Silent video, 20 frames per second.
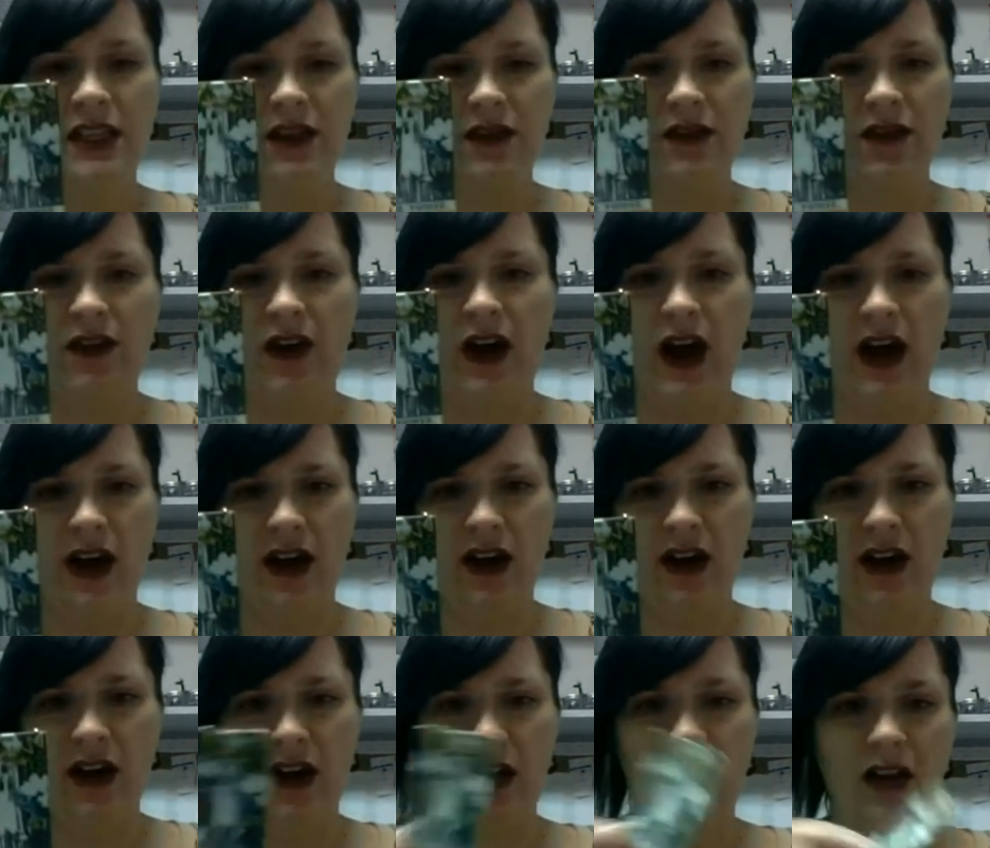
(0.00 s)
It's on
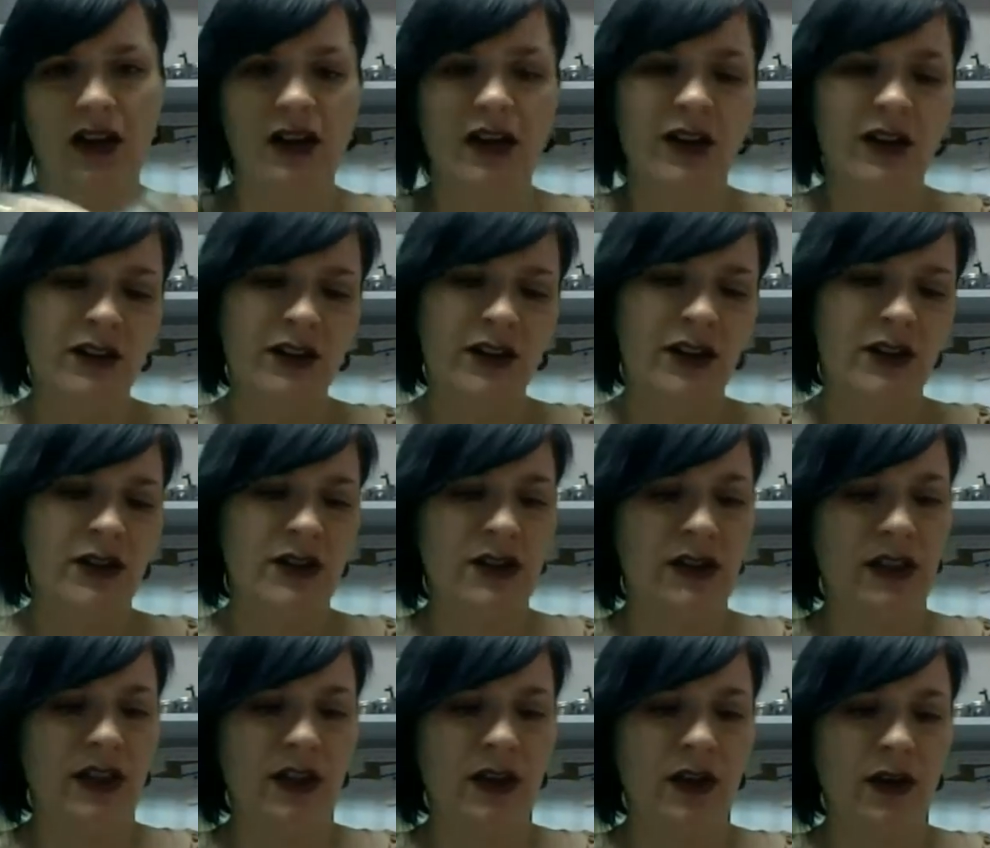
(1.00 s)
fire.
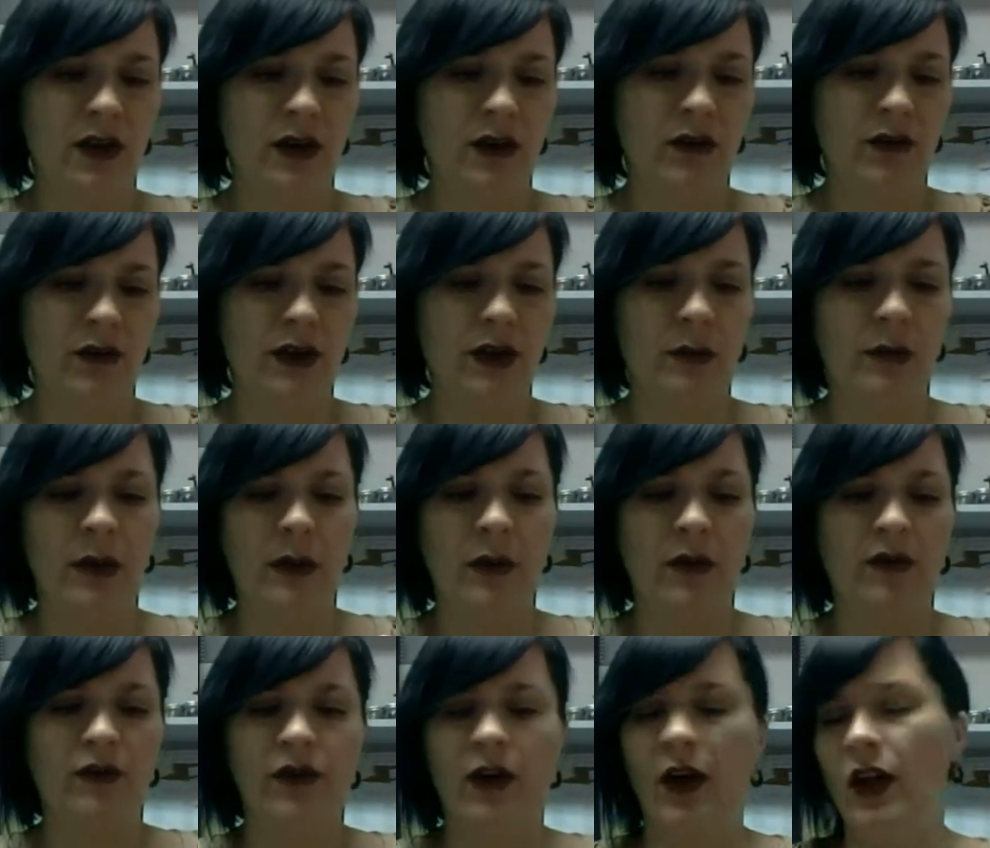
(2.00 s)
There's, you know, freaking
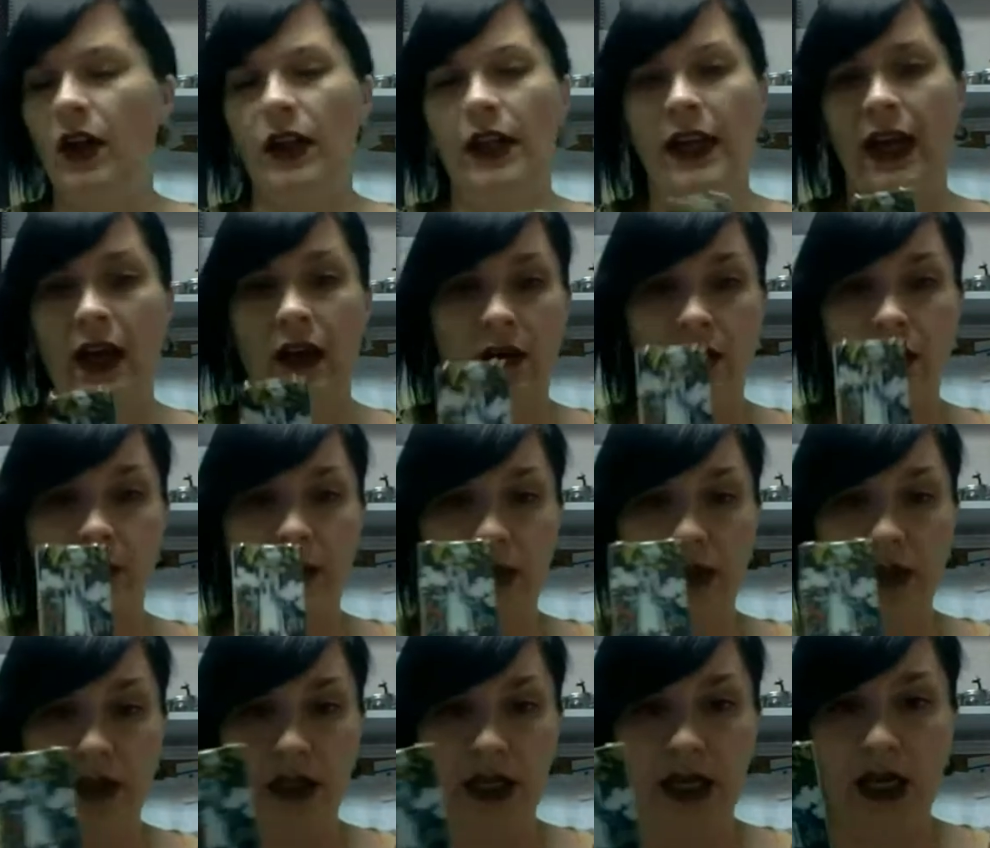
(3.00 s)
people falling out of the
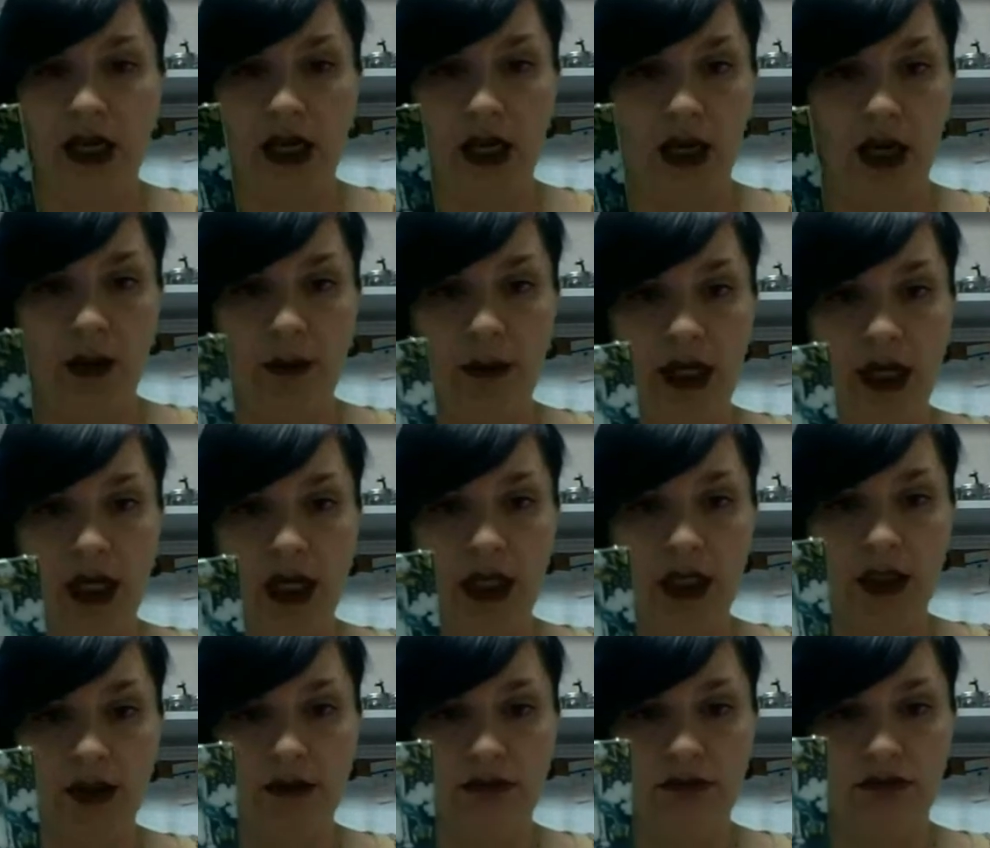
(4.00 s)
building. I
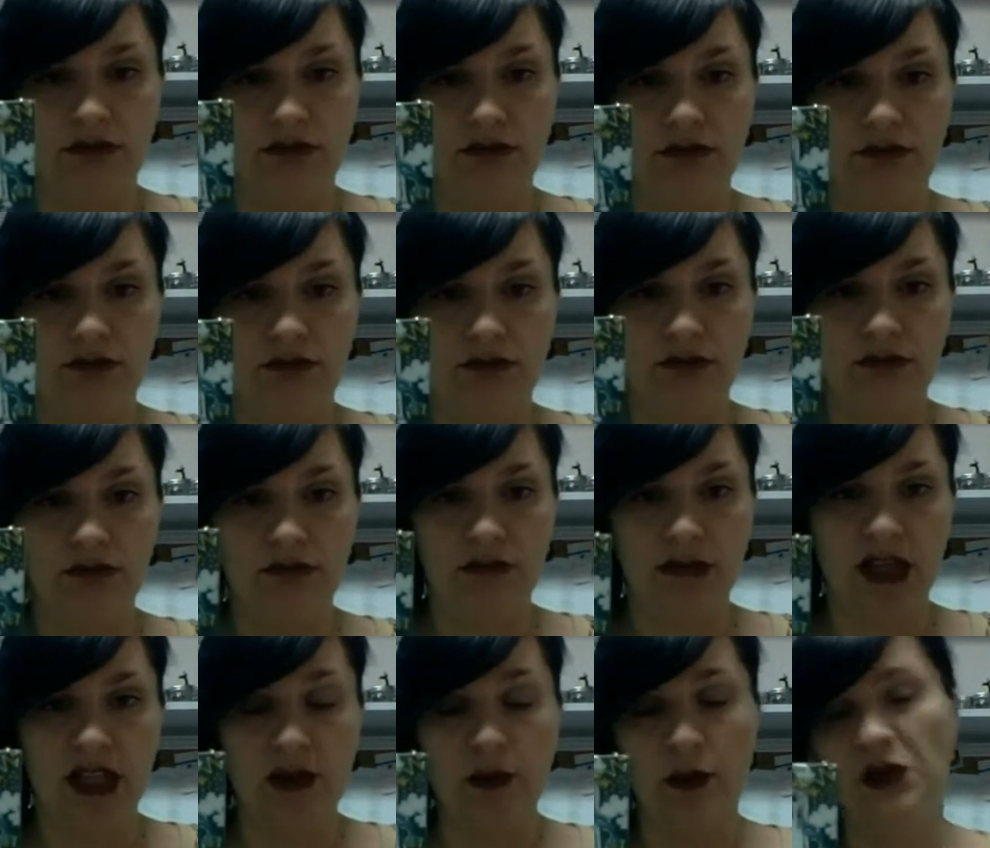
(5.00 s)
mean,
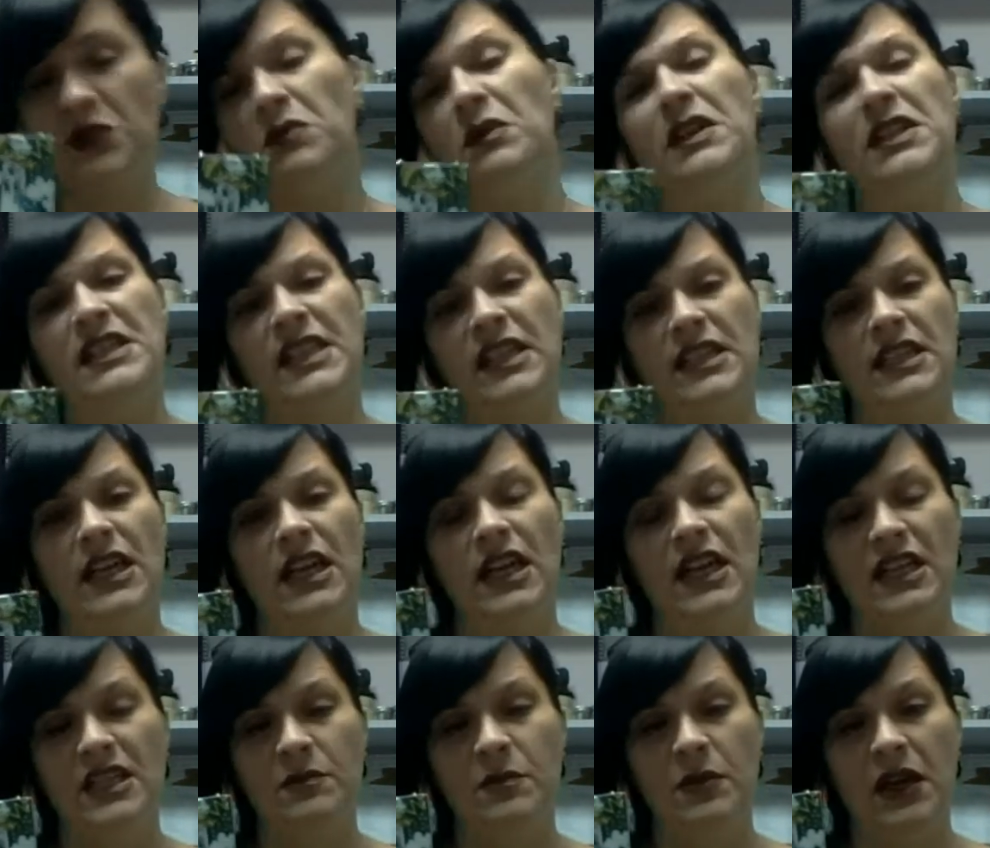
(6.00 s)
that's what
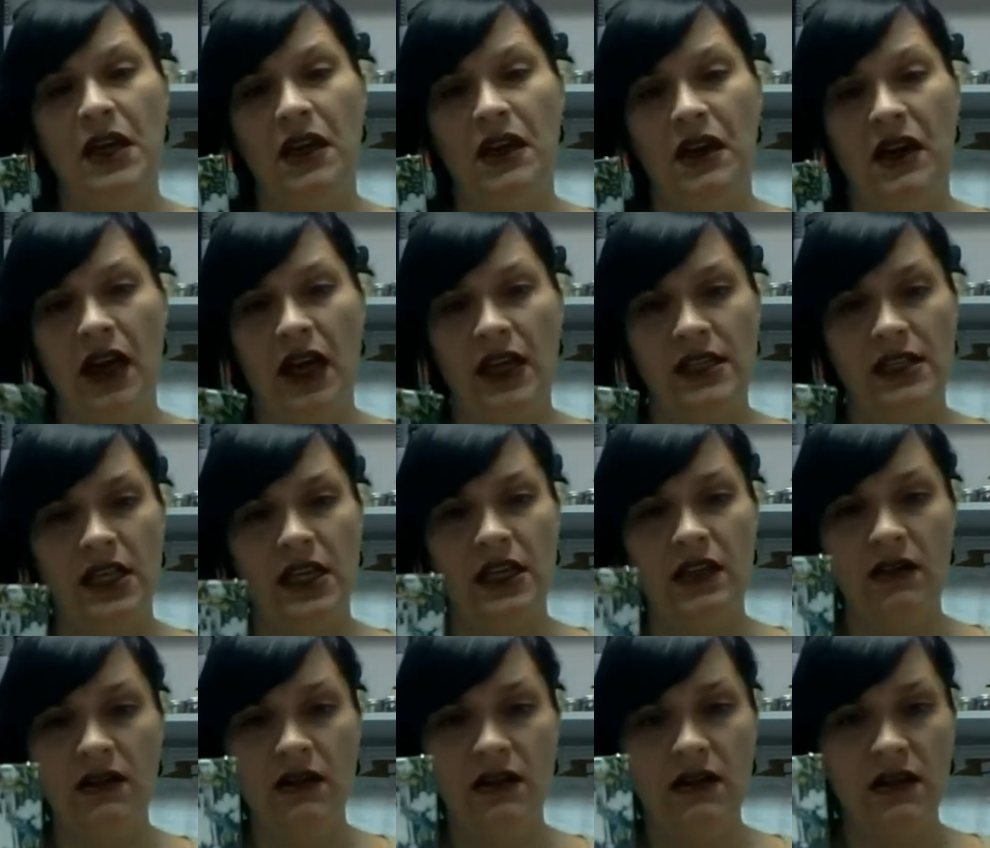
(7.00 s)
2016 has been, hasn't
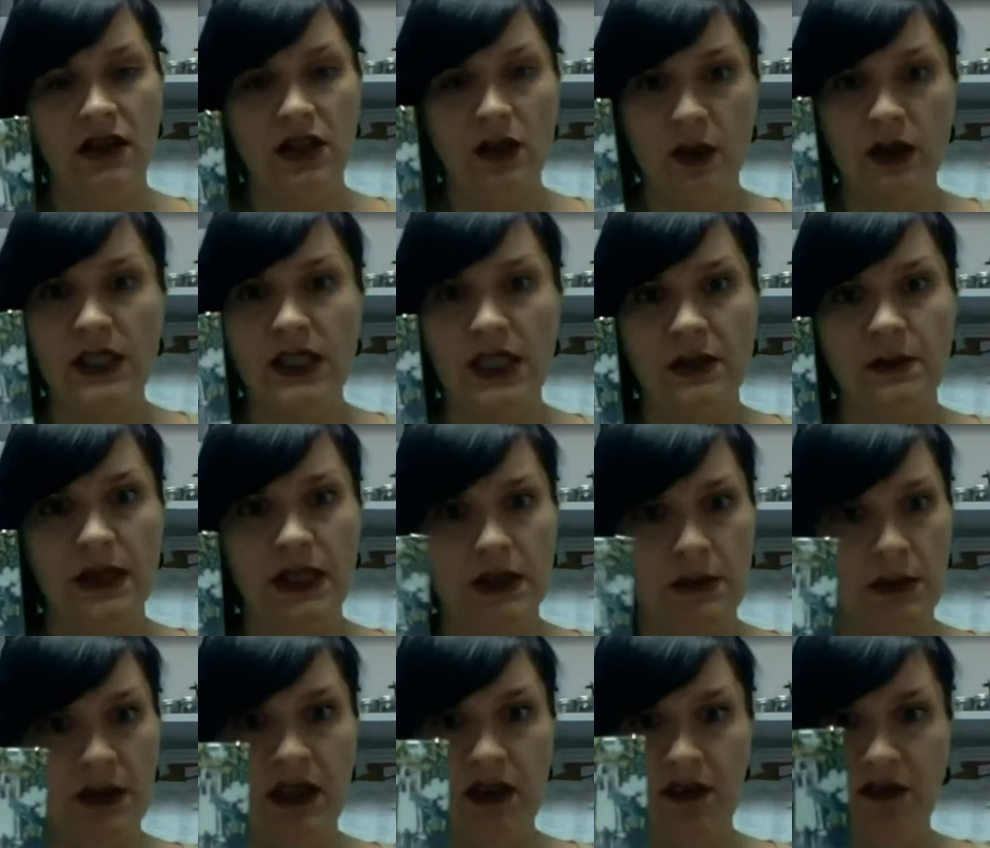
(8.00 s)
it? 2016
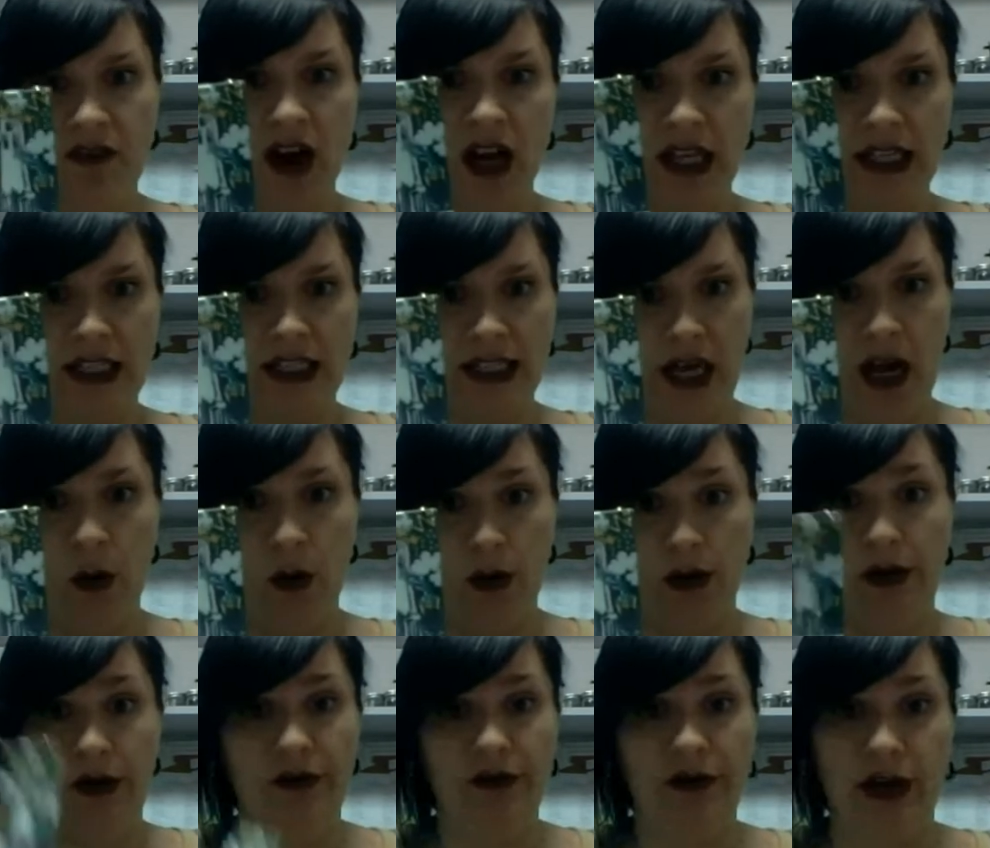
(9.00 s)
has been the fucking
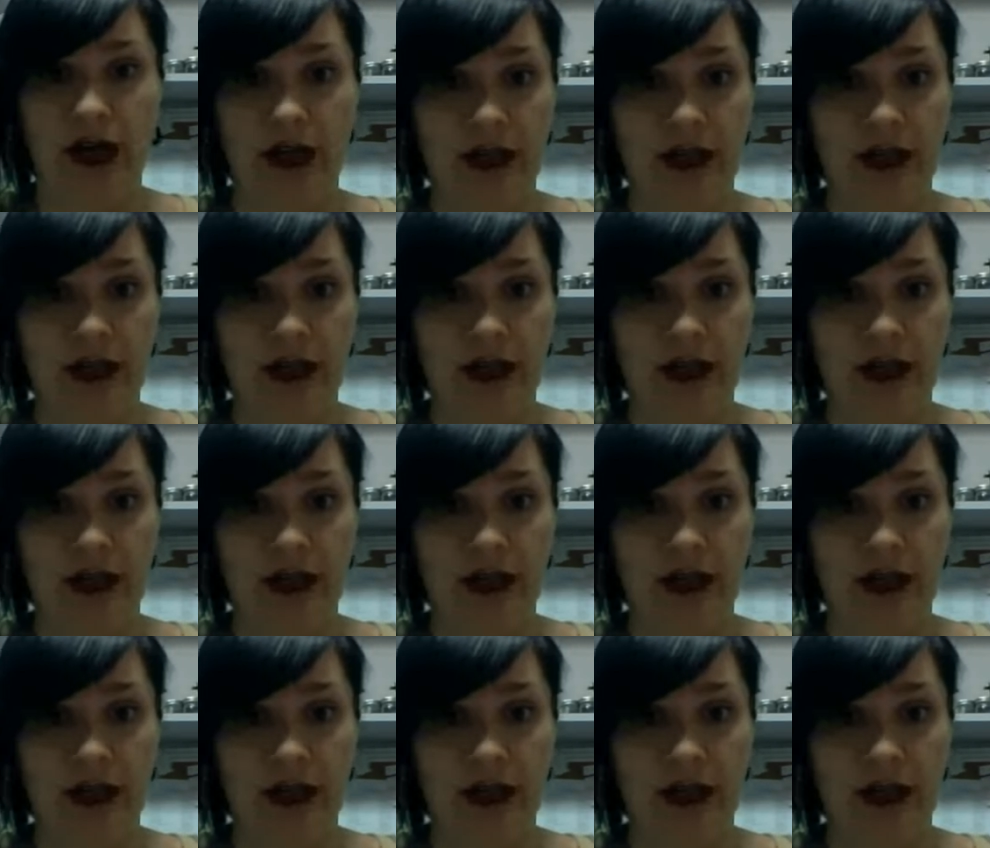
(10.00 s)
tower, if you